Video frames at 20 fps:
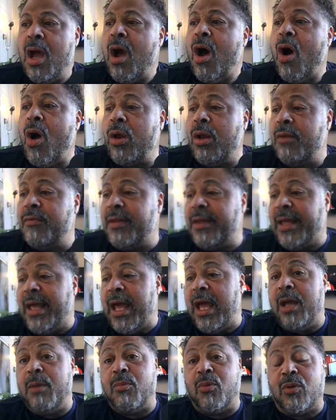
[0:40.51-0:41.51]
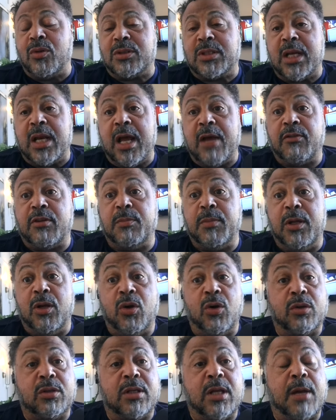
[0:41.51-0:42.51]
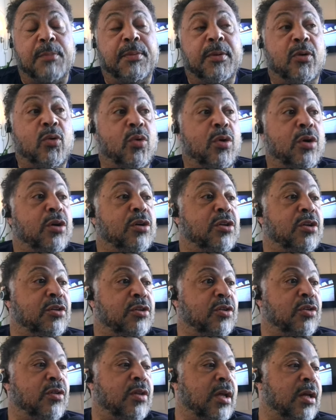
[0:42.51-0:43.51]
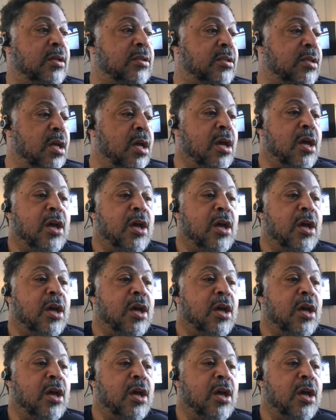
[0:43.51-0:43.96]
all of the cables that have to be hooked up in order to do this,